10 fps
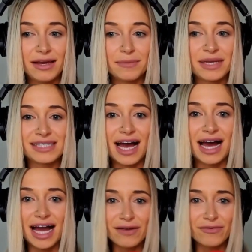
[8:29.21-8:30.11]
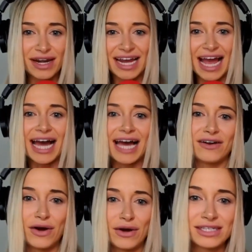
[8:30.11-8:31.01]
because I already had
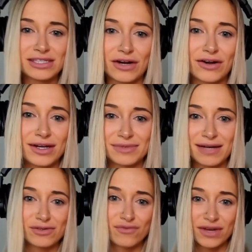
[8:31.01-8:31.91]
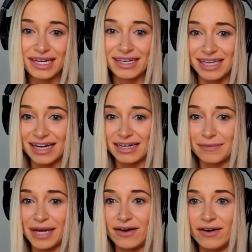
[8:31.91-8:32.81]
all these startups that I was really excited
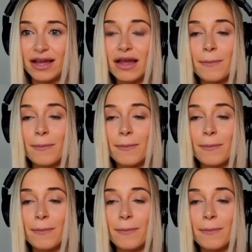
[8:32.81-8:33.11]
about.